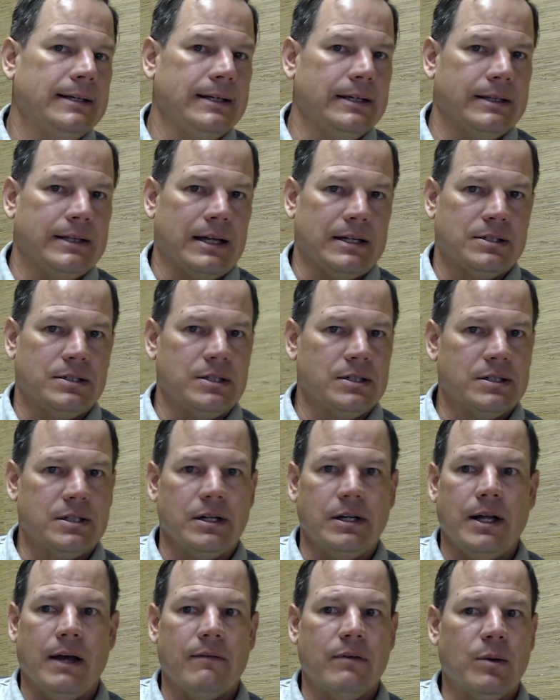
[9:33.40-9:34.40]
That's just
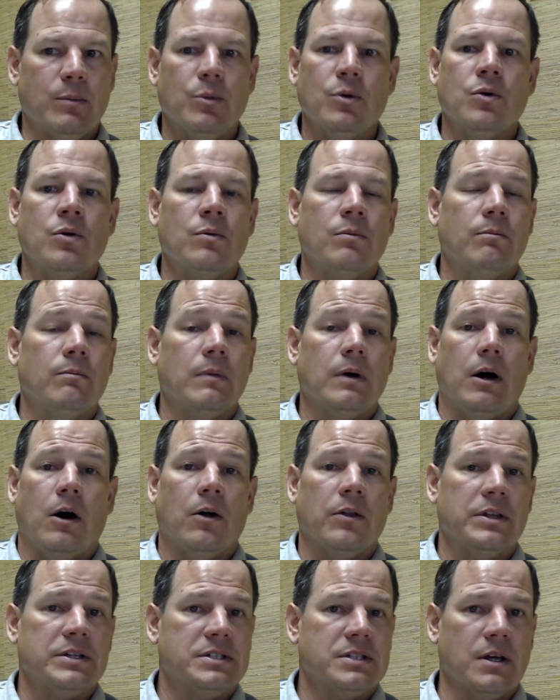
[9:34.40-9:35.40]
inevitable.
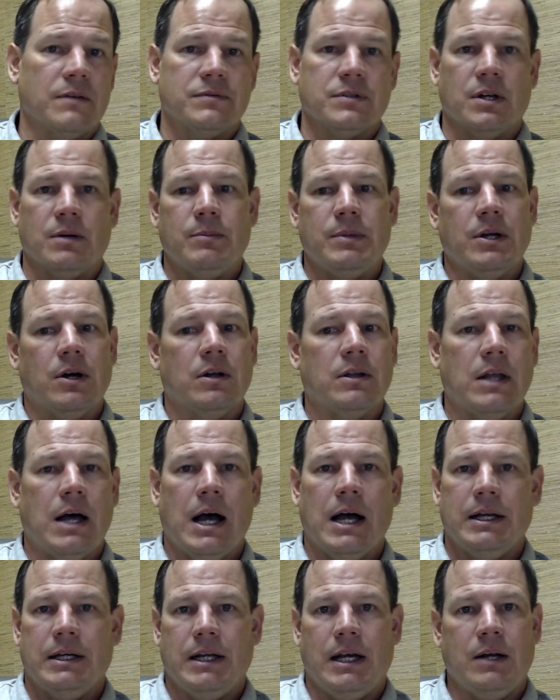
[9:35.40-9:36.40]
All this stuff's going to be
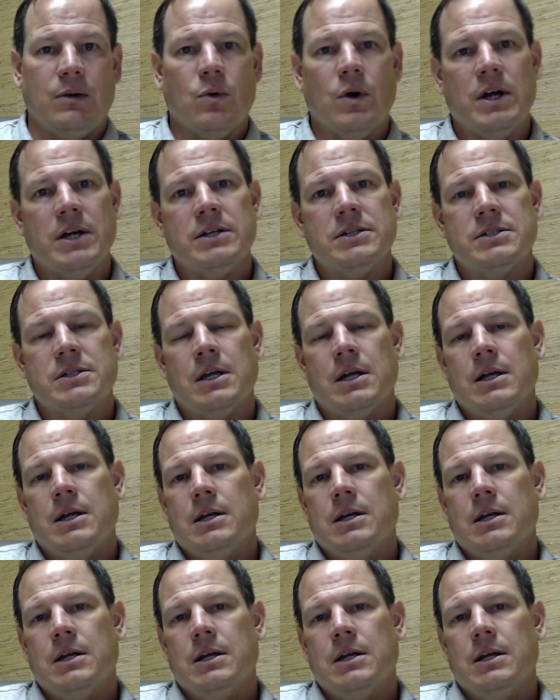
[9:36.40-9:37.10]
online anyways.